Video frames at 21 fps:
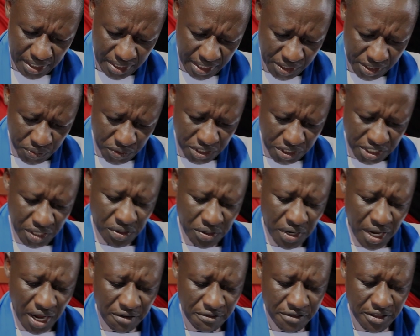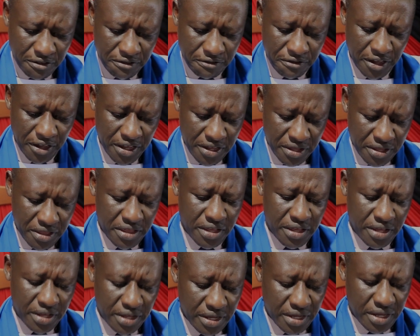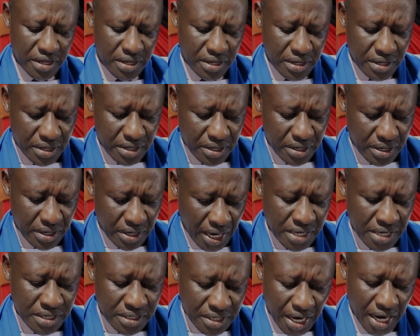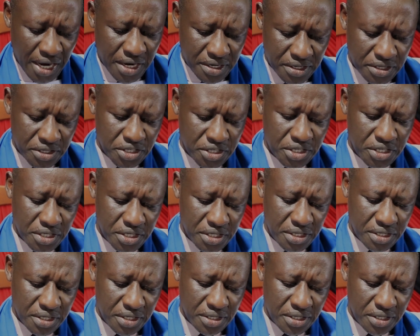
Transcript: that we shall have the faith and courage